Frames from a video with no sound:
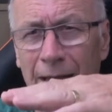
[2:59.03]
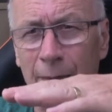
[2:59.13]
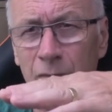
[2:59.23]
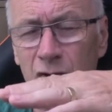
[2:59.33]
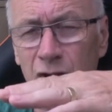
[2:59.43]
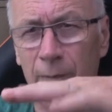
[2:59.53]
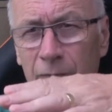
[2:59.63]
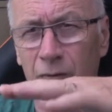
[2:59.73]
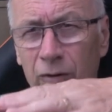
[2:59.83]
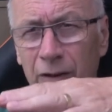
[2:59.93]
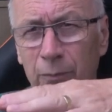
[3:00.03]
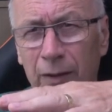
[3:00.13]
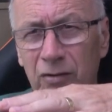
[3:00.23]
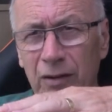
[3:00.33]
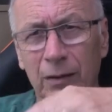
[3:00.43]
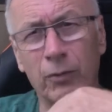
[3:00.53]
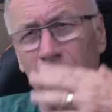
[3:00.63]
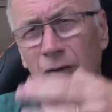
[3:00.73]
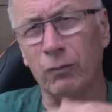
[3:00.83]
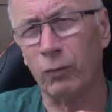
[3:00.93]
camp chamfer on it basically but
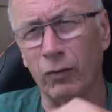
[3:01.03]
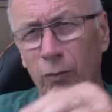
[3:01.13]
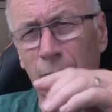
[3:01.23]
I can with a